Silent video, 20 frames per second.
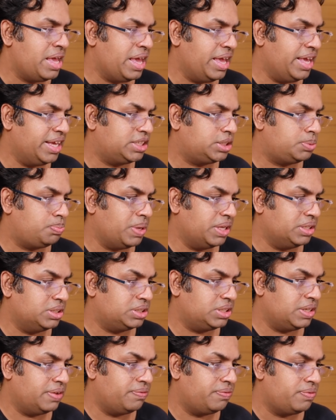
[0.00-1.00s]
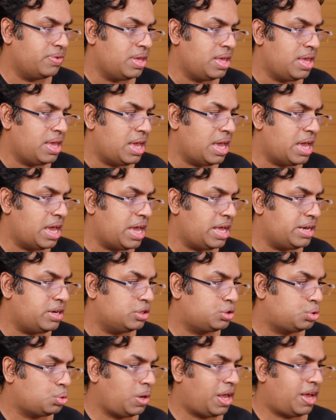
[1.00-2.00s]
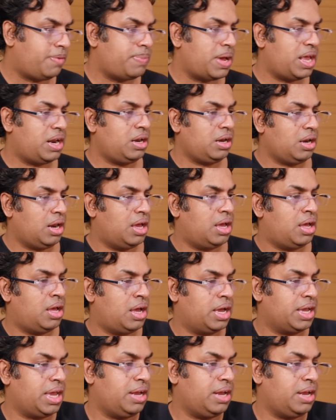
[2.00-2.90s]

expensive and solar panel uh,